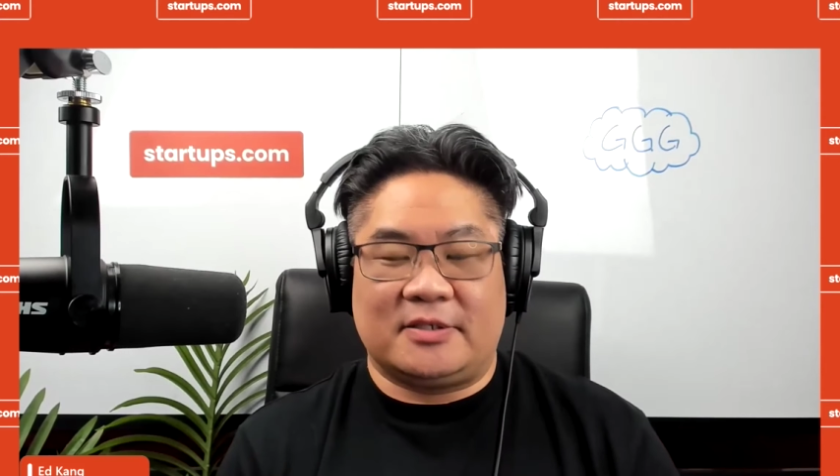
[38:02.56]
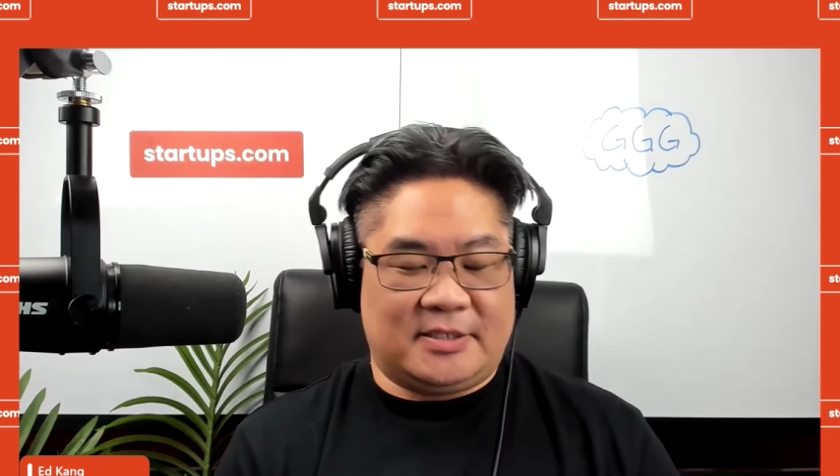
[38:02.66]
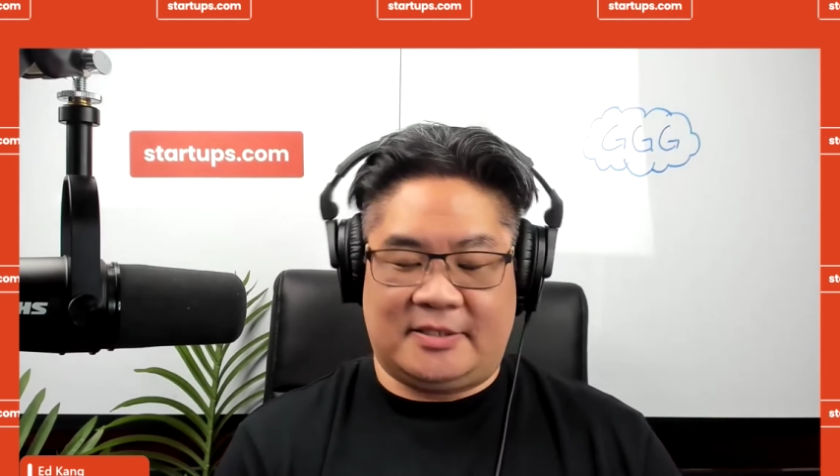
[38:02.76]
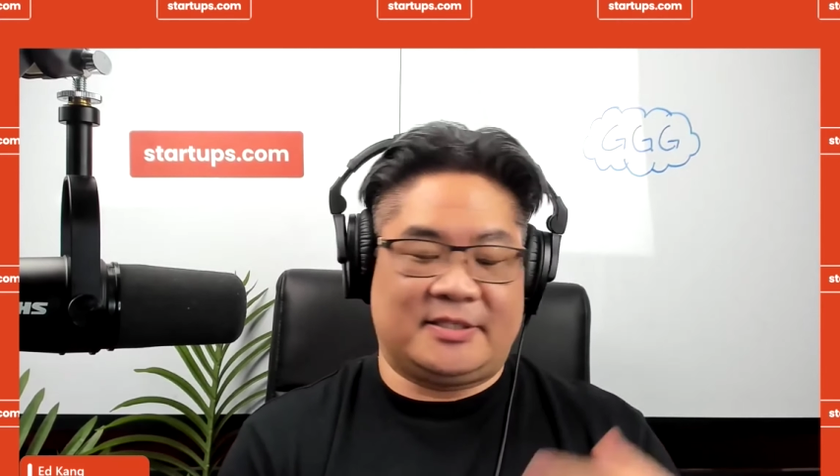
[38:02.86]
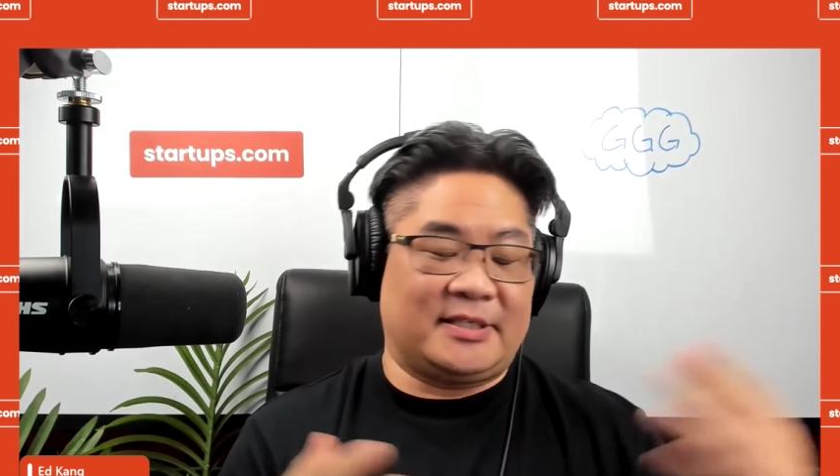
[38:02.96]

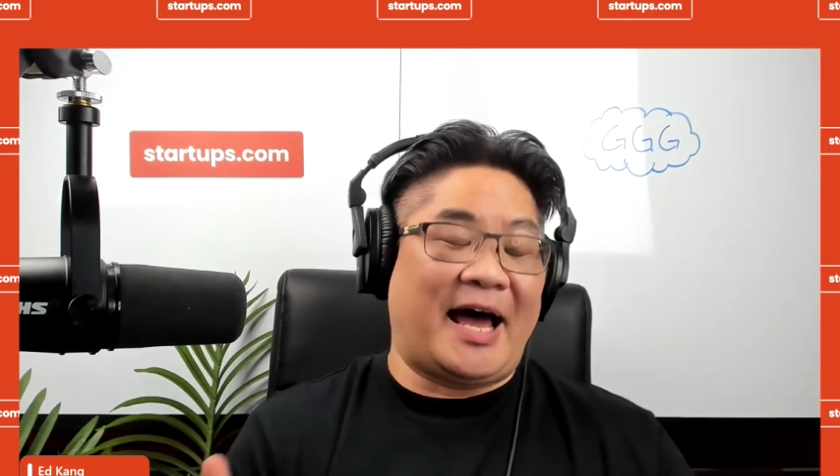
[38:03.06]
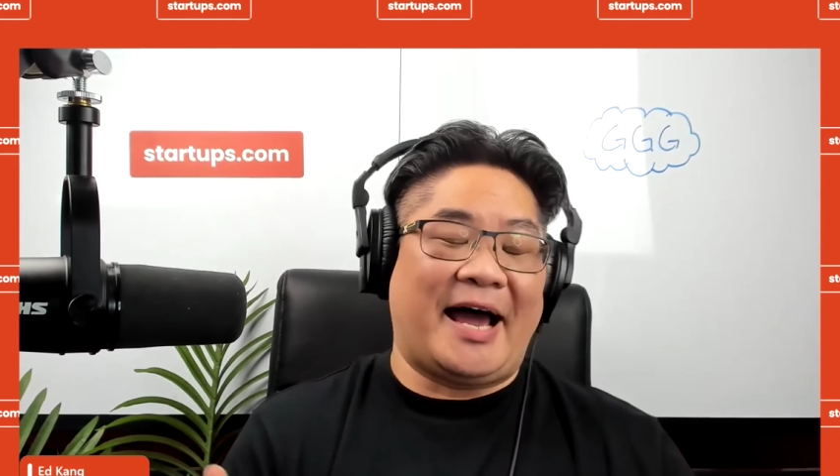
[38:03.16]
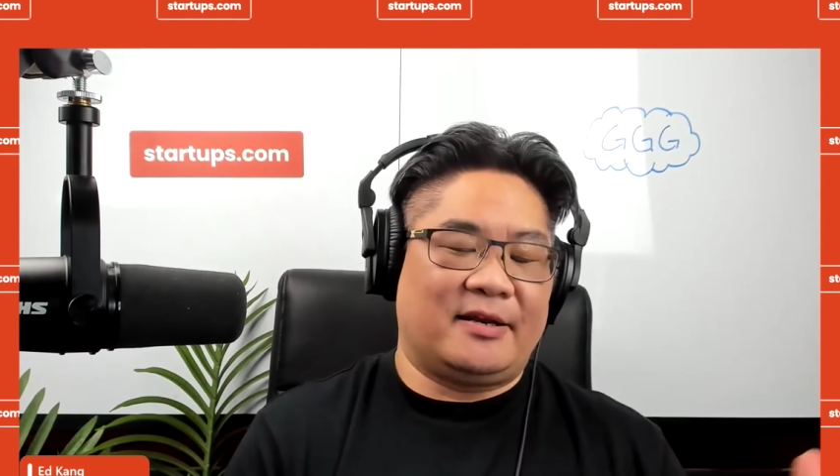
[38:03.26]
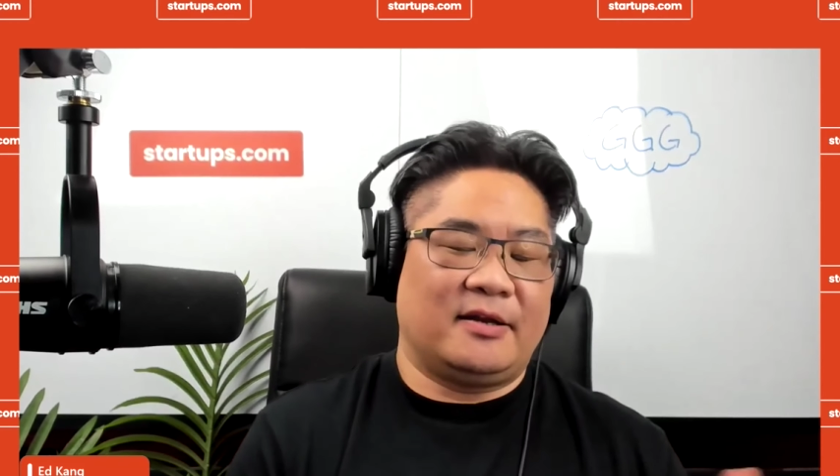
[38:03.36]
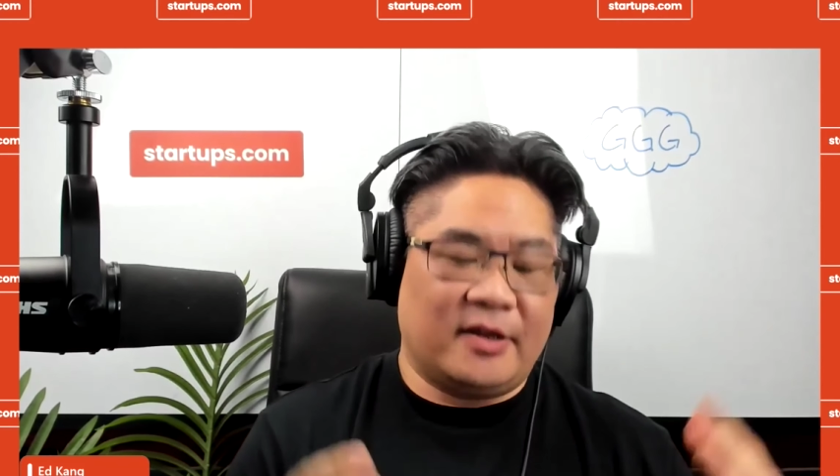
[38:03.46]
slide
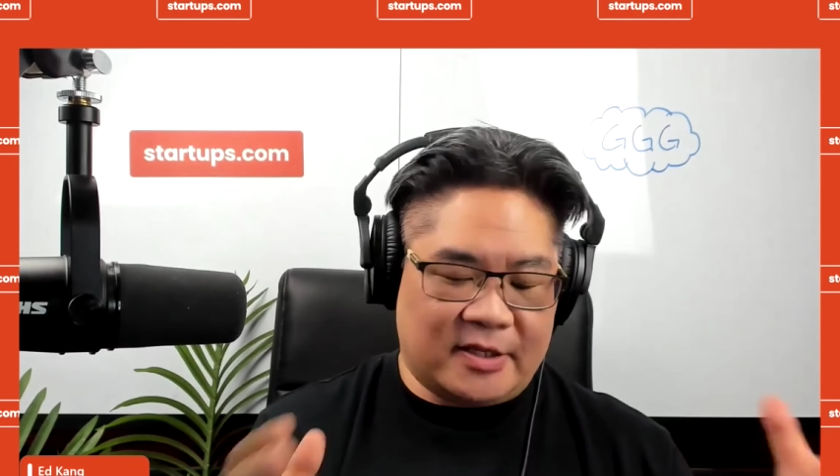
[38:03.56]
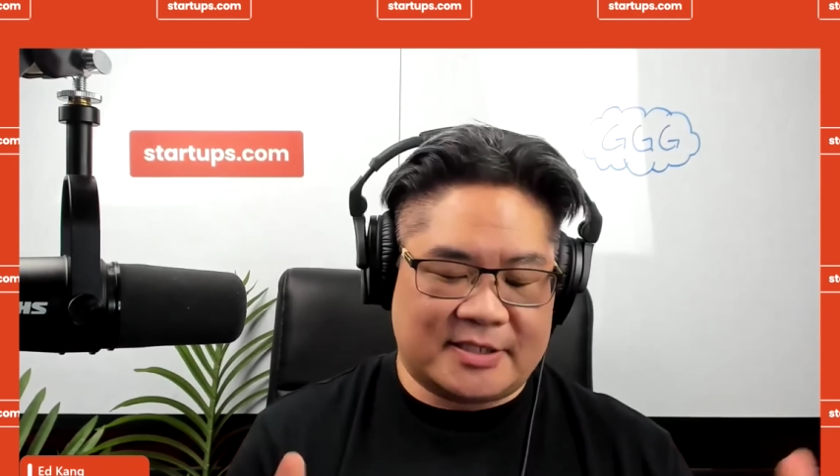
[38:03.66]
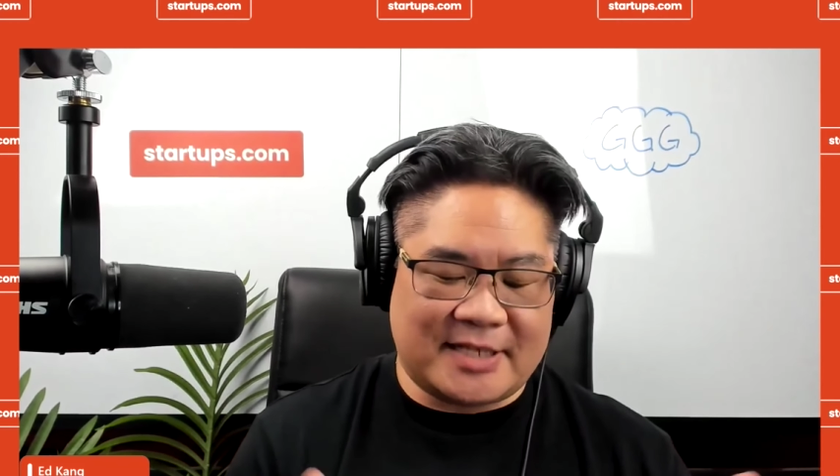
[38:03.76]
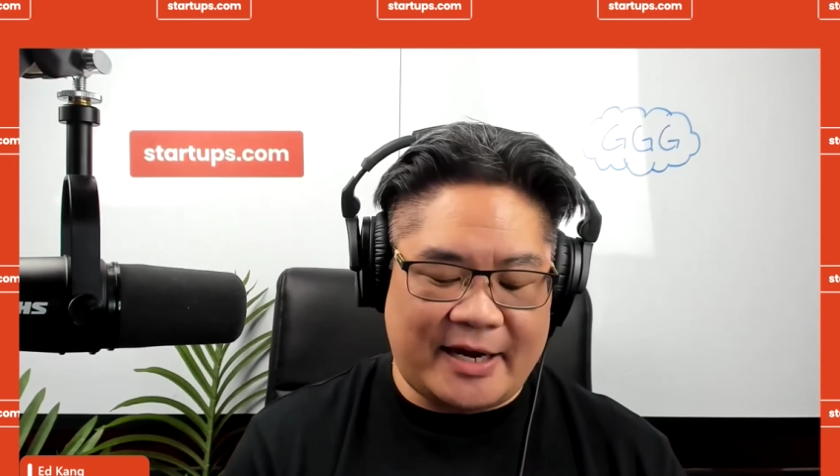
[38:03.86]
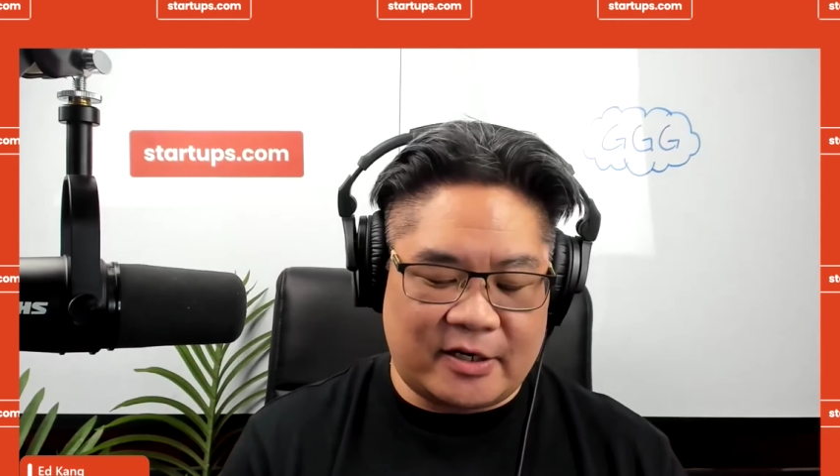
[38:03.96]
the
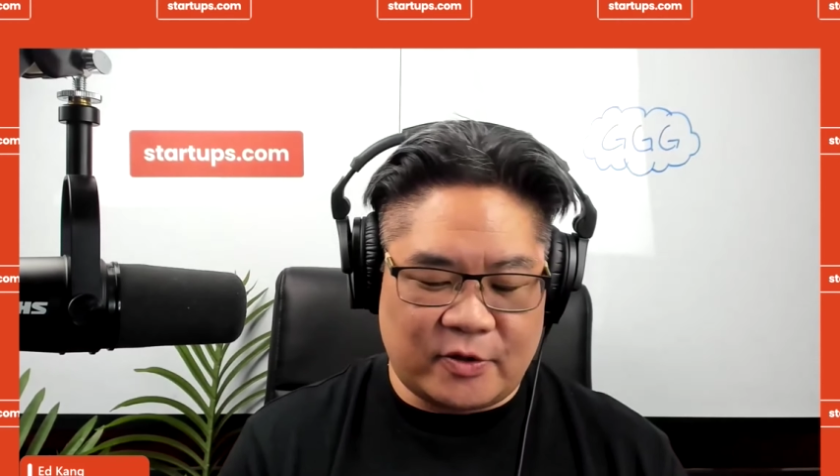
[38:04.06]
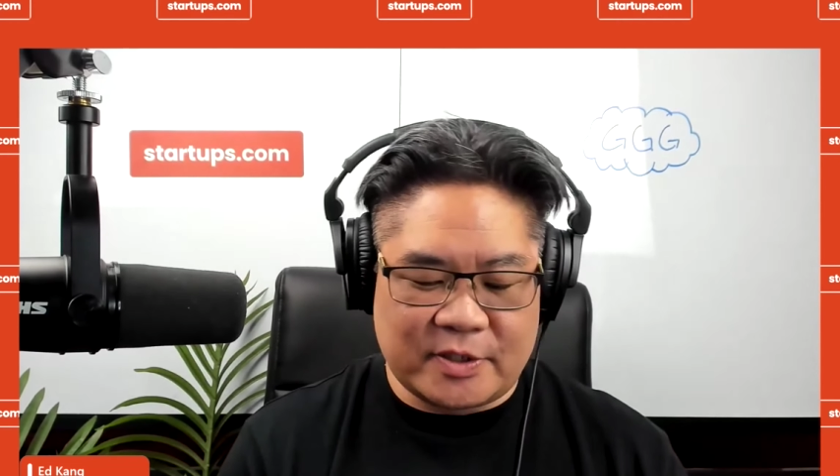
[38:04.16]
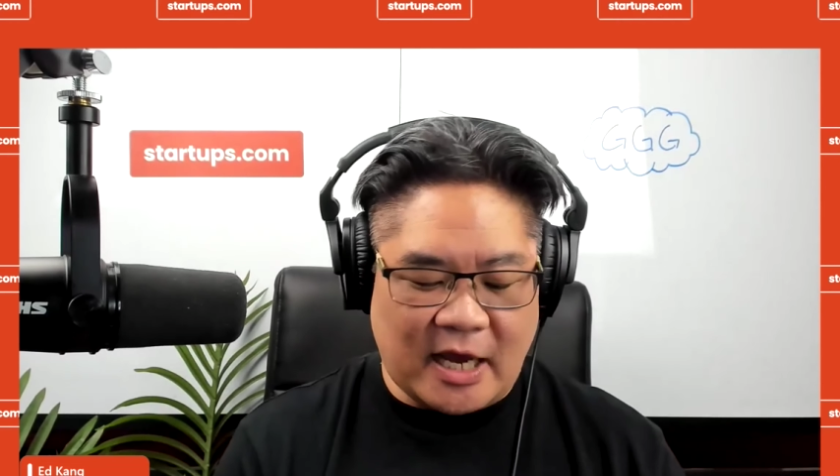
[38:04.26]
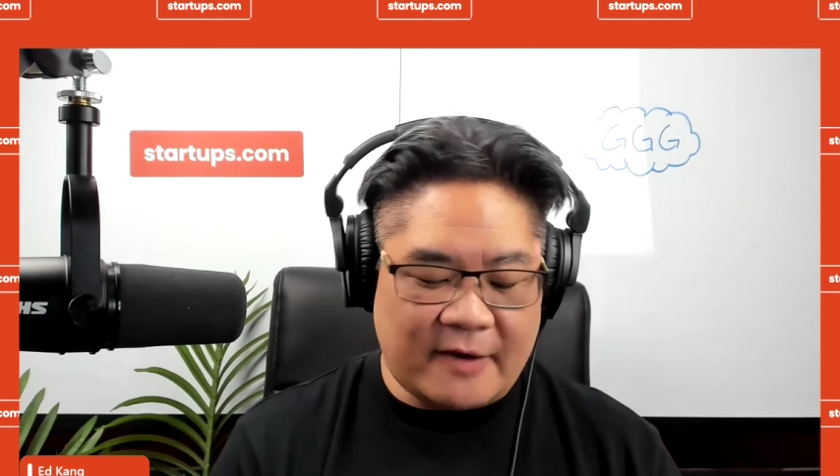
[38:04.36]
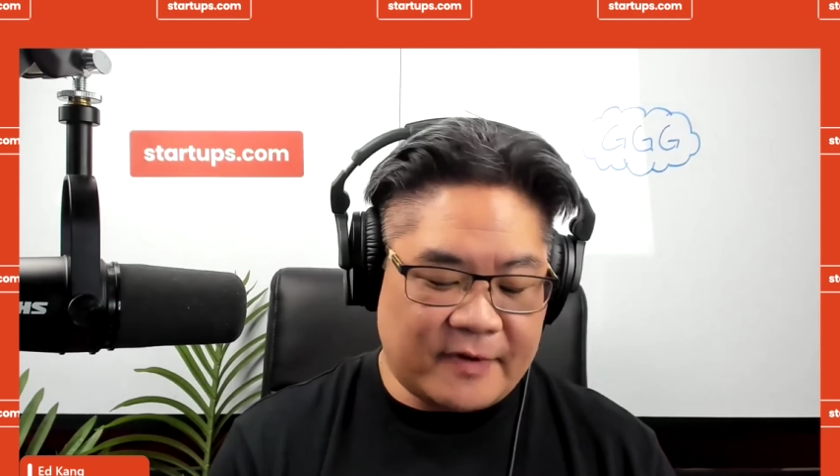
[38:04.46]
slide under
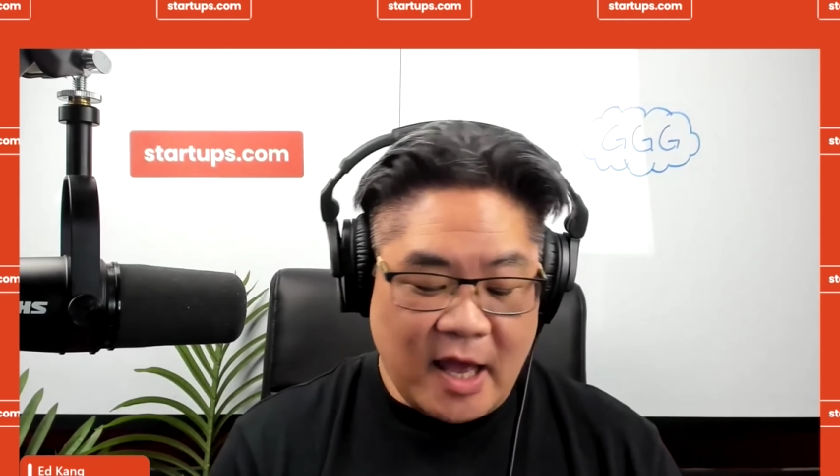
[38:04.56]
itself.